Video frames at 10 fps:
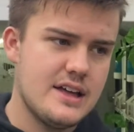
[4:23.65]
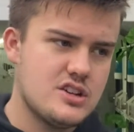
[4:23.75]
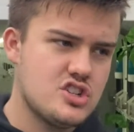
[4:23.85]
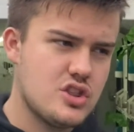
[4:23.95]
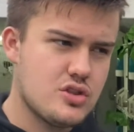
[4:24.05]

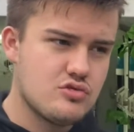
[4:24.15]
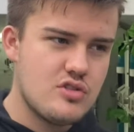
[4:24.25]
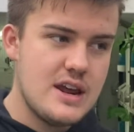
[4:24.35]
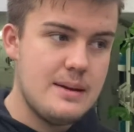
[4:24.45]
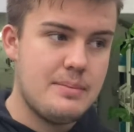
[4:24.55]

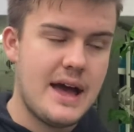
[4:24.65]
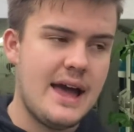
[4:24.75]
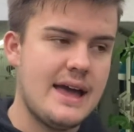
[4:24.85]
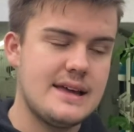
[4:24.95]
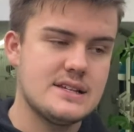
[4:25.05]
3
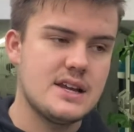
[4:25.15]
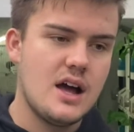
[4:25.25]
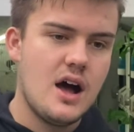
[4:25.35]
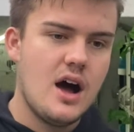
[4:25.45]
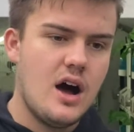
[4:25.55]
pairs
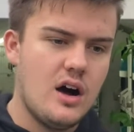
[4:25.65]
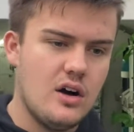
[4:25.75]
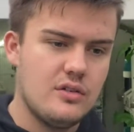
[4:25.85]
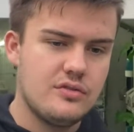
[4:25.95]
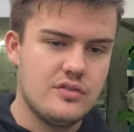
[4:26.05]

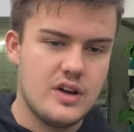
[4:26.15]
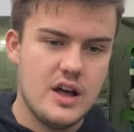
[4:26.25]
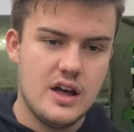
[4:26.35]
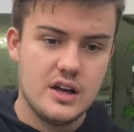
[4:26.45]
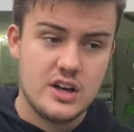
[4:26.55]
of
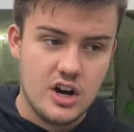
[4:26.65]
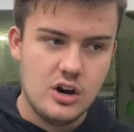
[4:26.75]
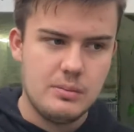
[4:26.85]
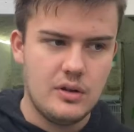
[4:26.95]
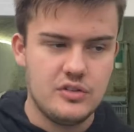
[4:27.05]

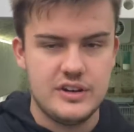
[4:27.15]
cobalts.